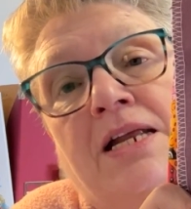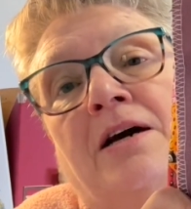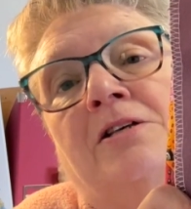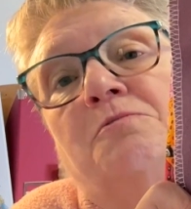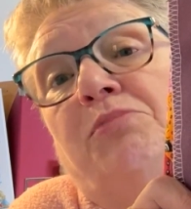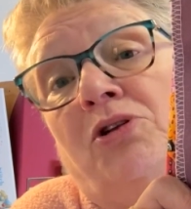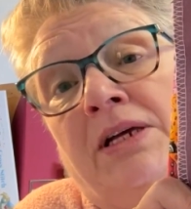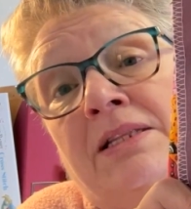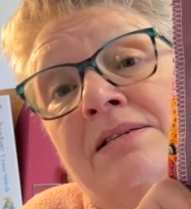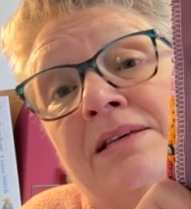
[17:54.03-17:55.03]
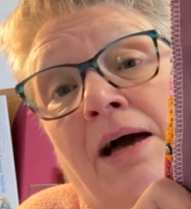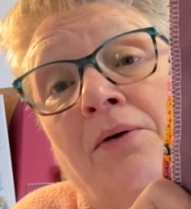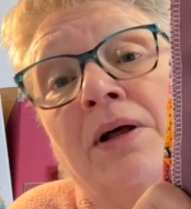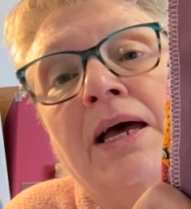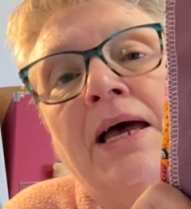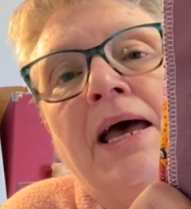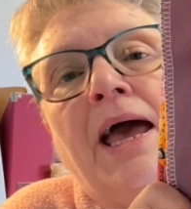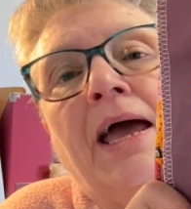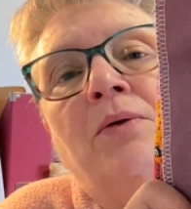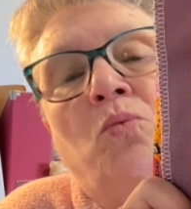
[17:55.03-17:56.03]
nights pulling this out
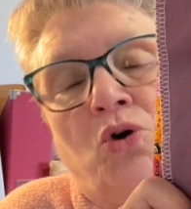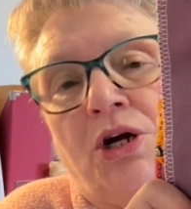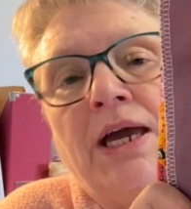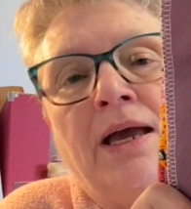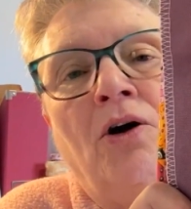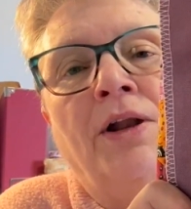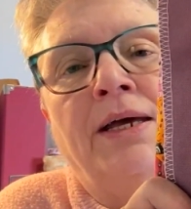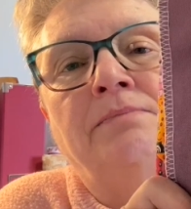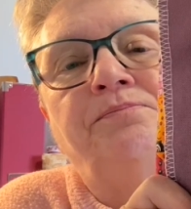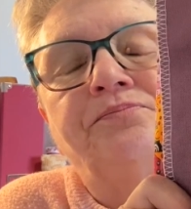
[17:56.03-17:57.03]
and working on it.